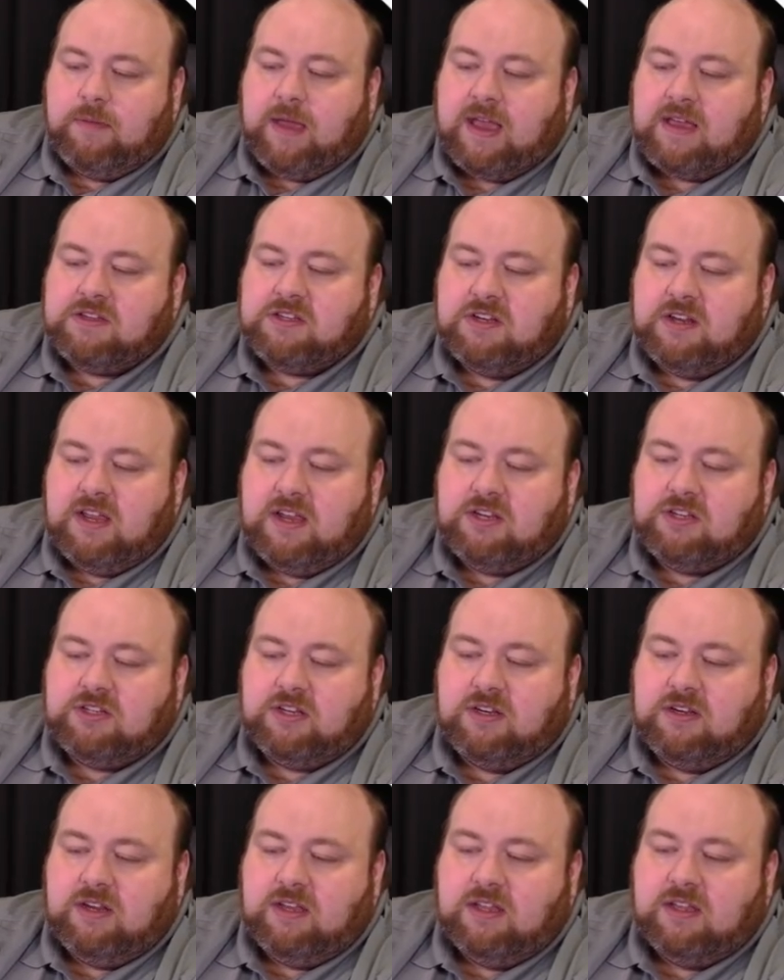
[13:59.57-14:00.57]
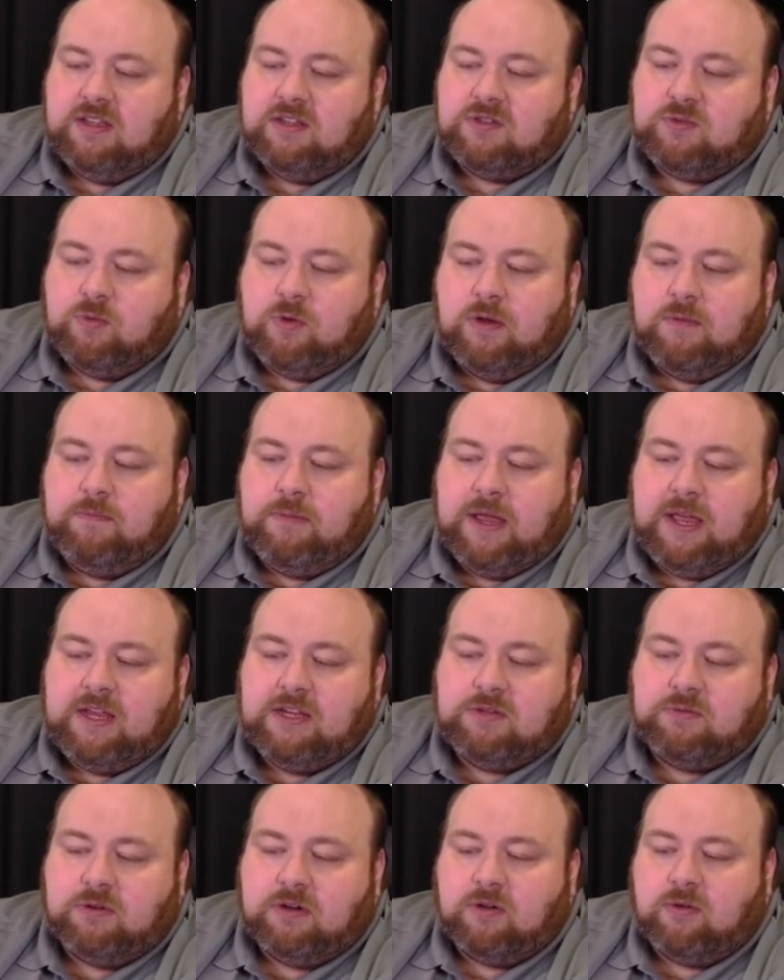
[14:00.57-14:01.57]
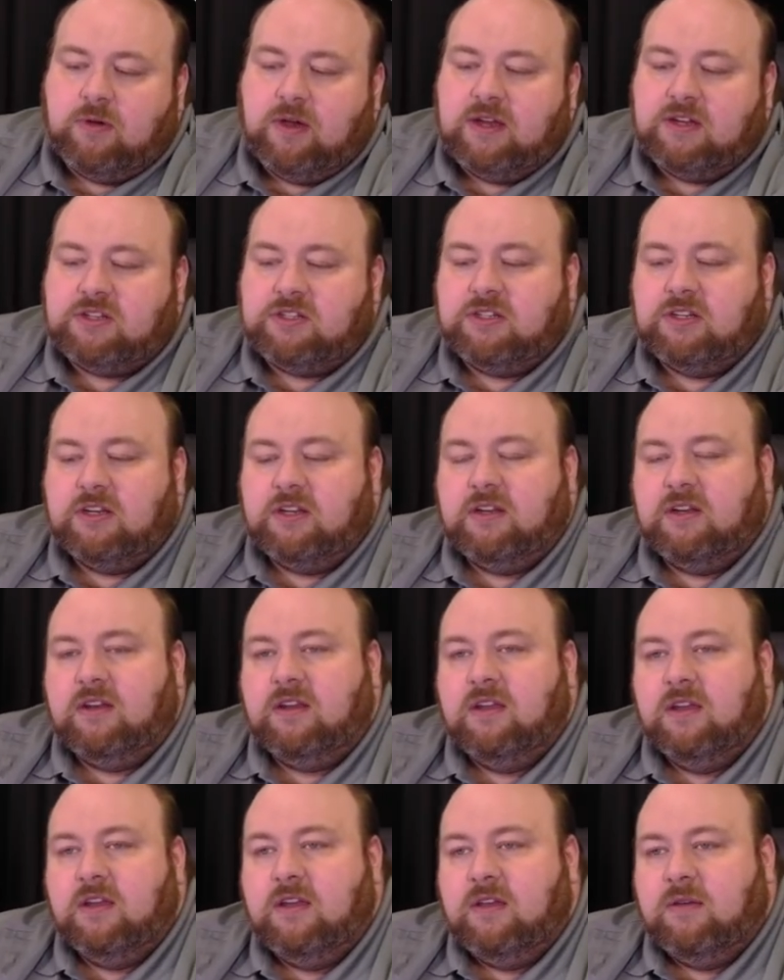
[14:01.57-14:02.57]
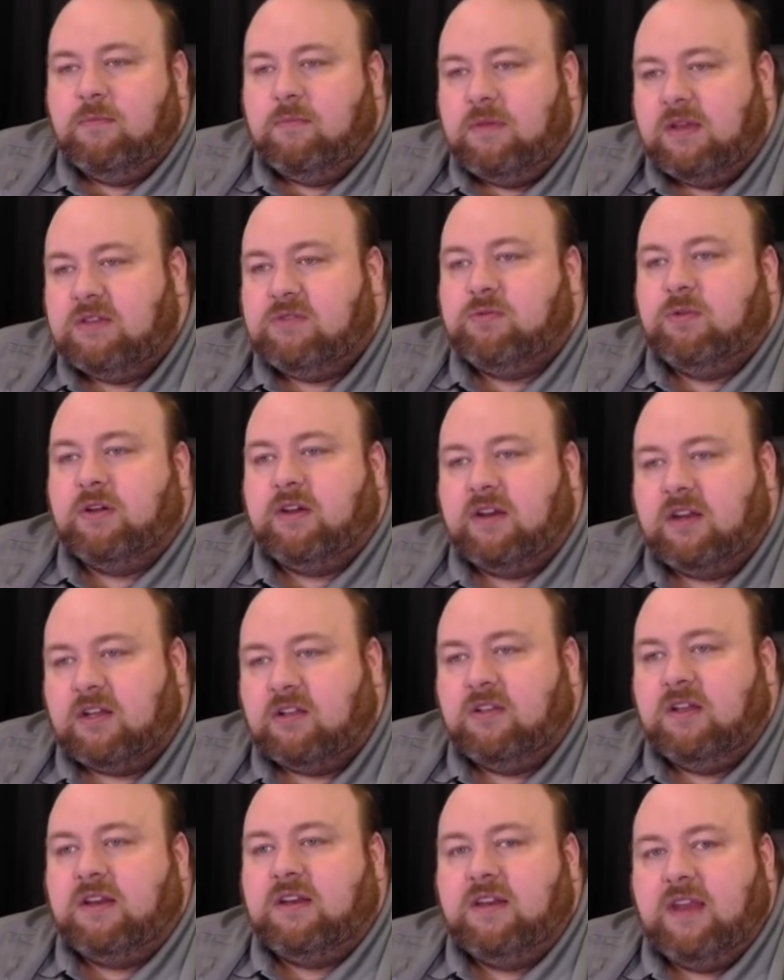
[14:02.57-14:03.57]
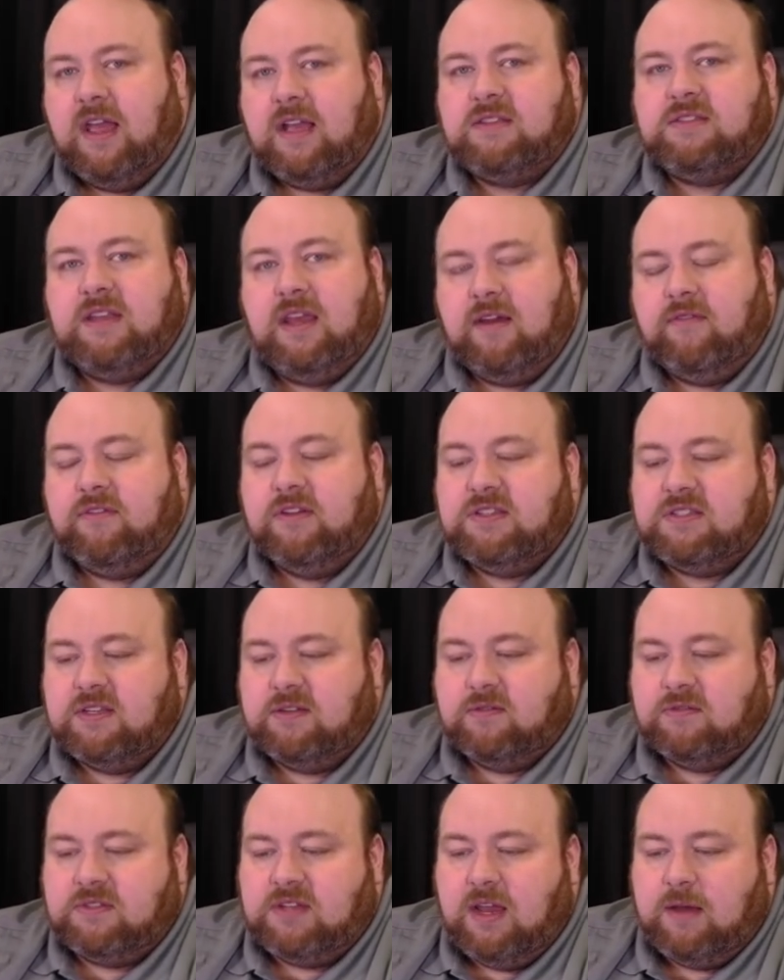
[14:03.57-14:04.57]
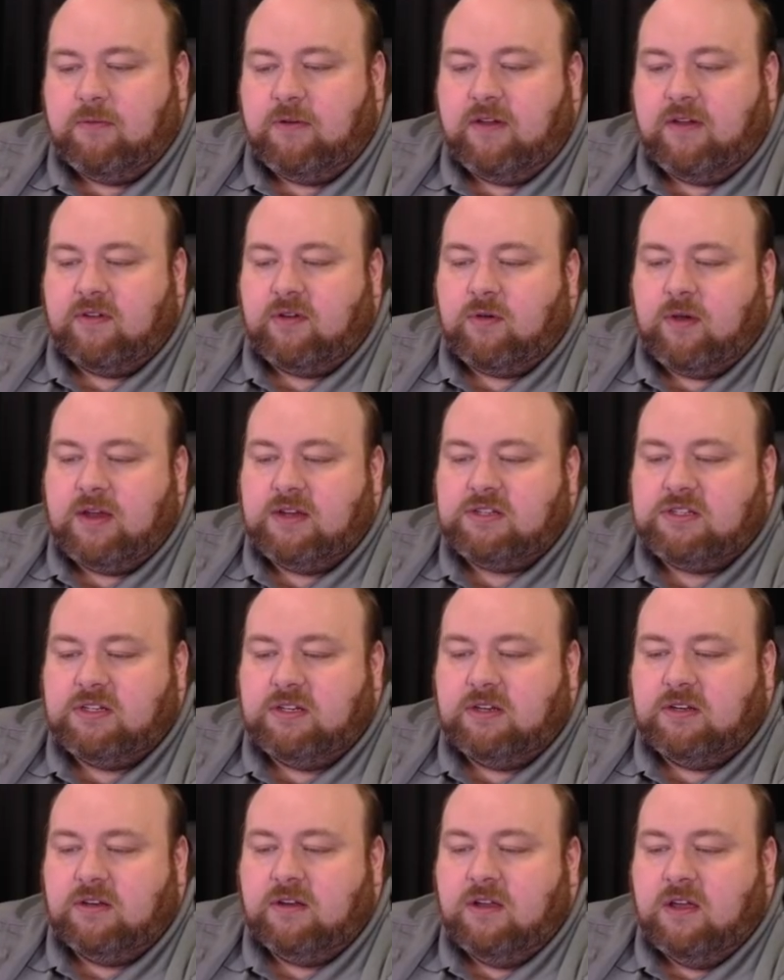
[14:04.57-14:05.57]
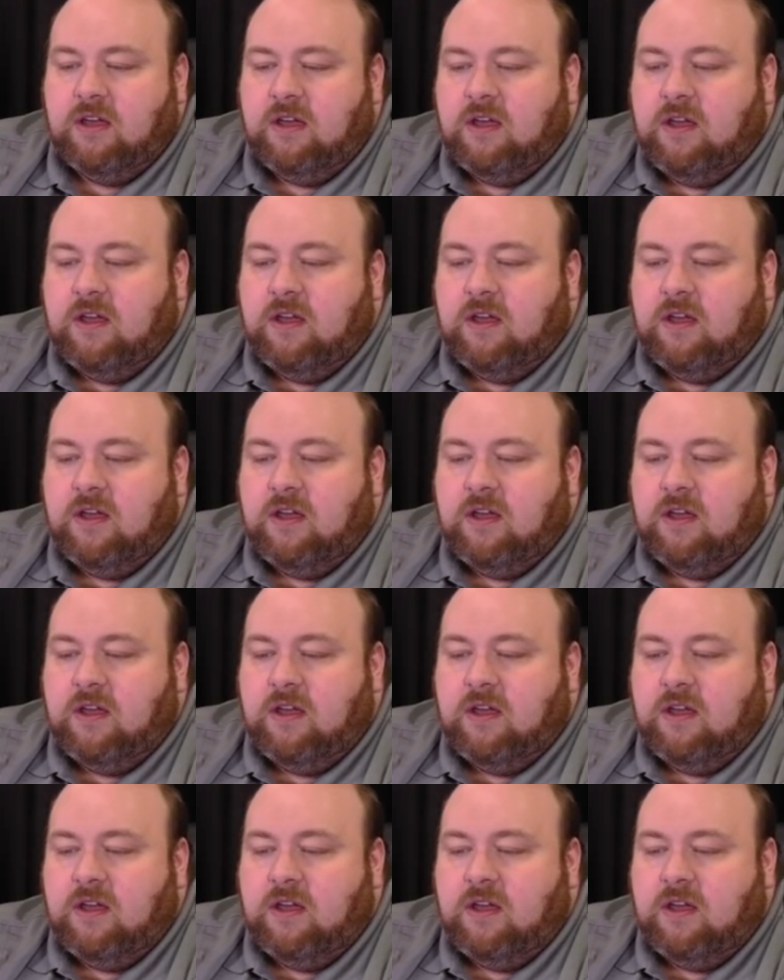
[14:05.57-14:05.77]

Pagination is 1 page per question. Means we're going to click next every single time a question.